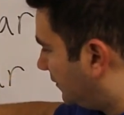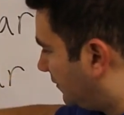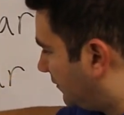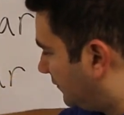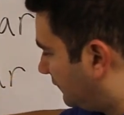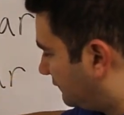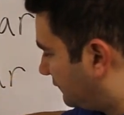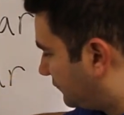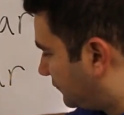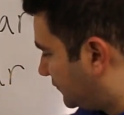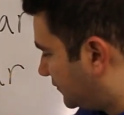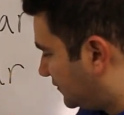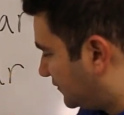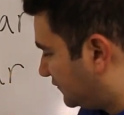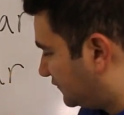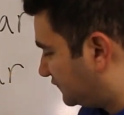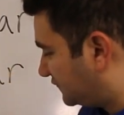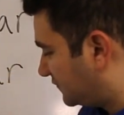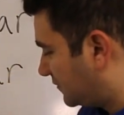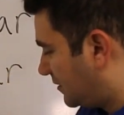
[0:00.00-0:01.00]
of
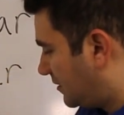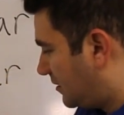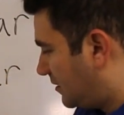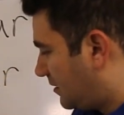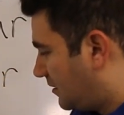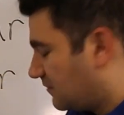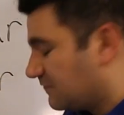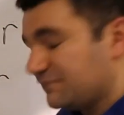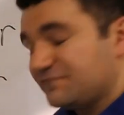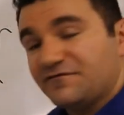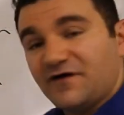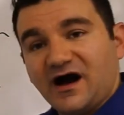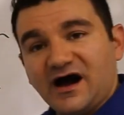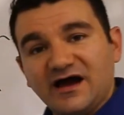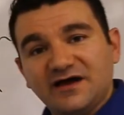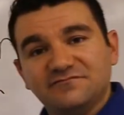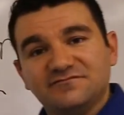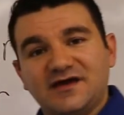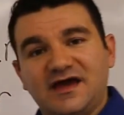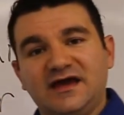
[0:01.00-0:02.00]
these
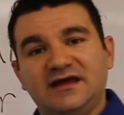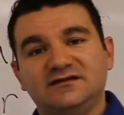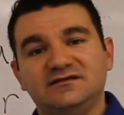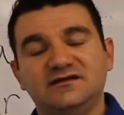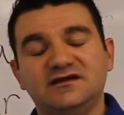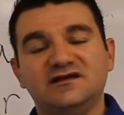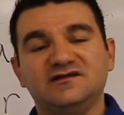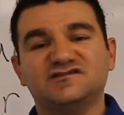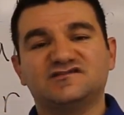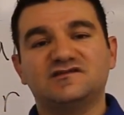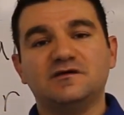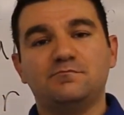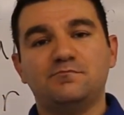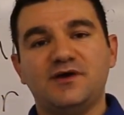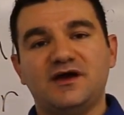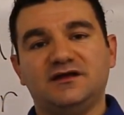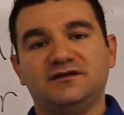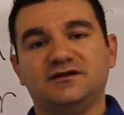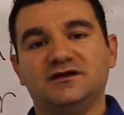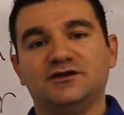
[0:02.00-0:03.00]
5 endings,
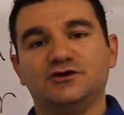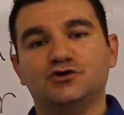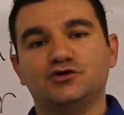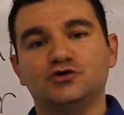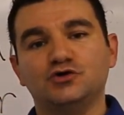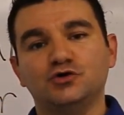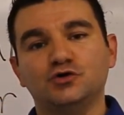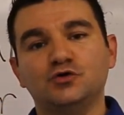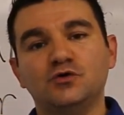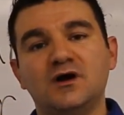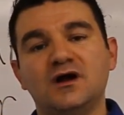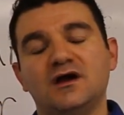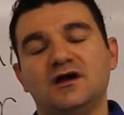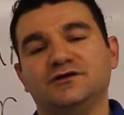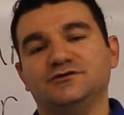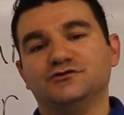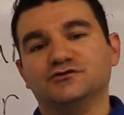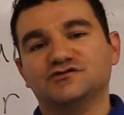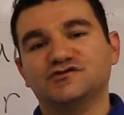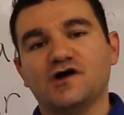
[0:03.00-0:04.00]
depending who
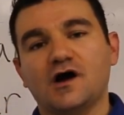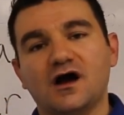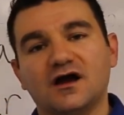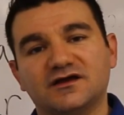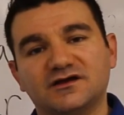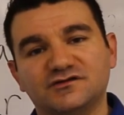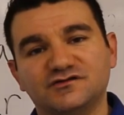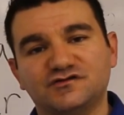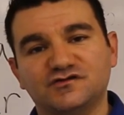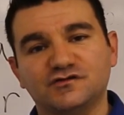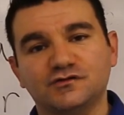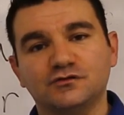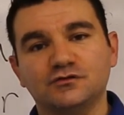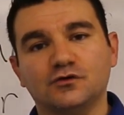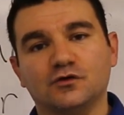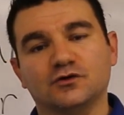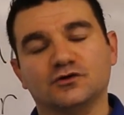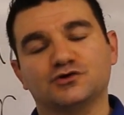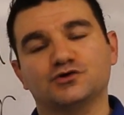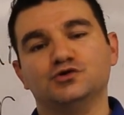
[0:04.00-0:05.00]
you're talking
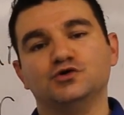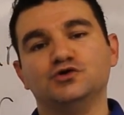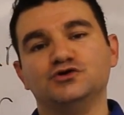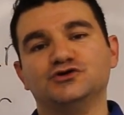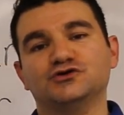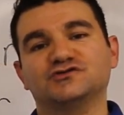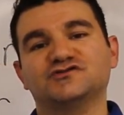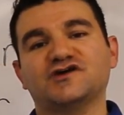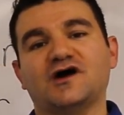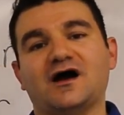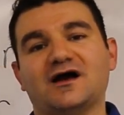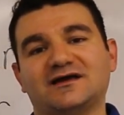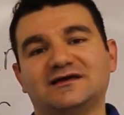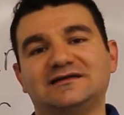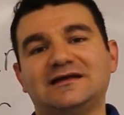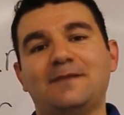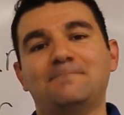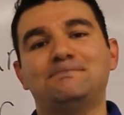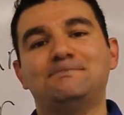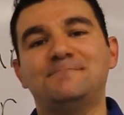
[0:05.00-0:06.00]
to or who you're
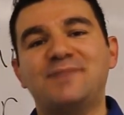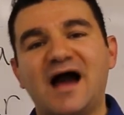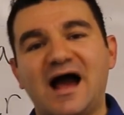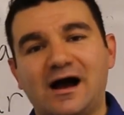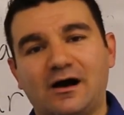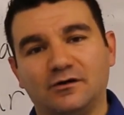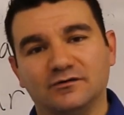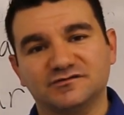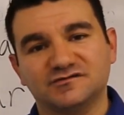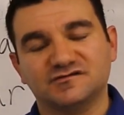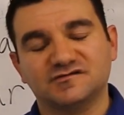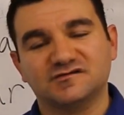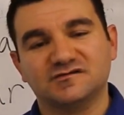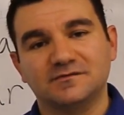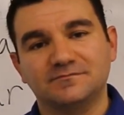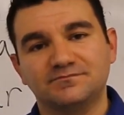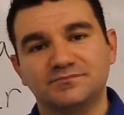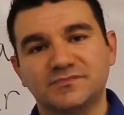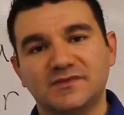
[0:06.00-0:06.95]
talking about.